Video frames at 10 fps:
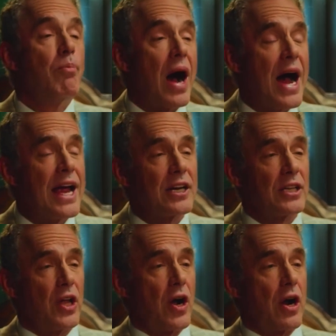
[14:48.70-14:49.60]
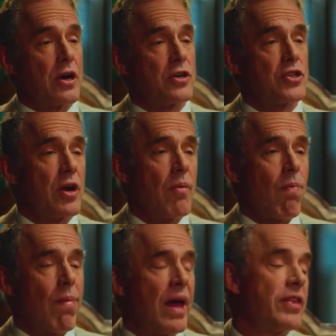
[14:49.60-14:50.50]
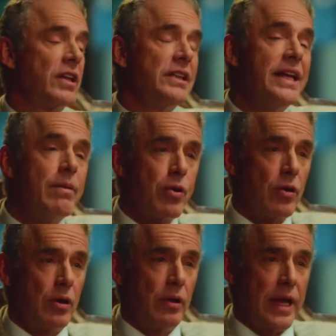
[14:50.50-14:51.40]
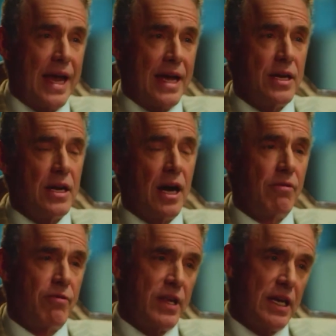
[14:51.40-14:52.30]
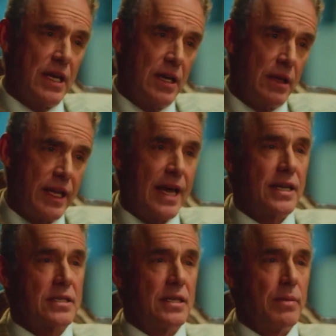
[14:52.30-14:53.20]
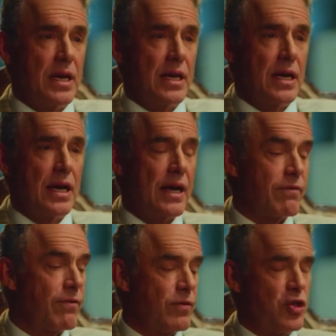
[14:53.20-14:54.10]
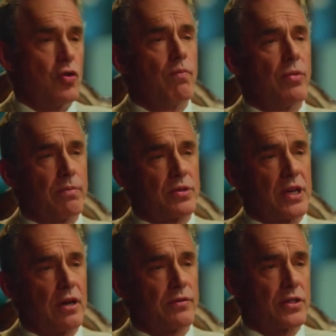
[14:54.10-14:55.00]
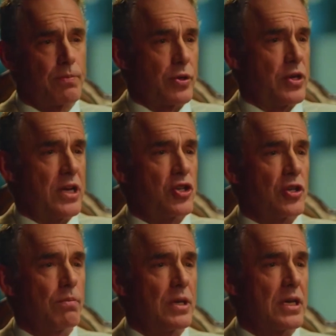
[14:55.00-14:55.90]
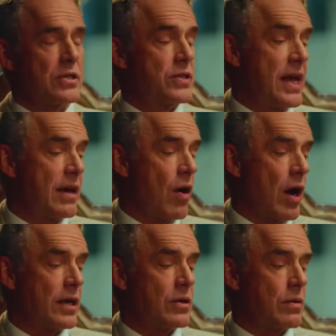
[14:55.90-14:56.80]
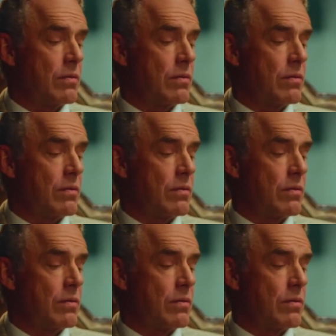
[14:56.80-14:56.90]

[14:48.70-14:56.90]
by and large, the liberal end of the legacy media have doomed themselves to perdition because they got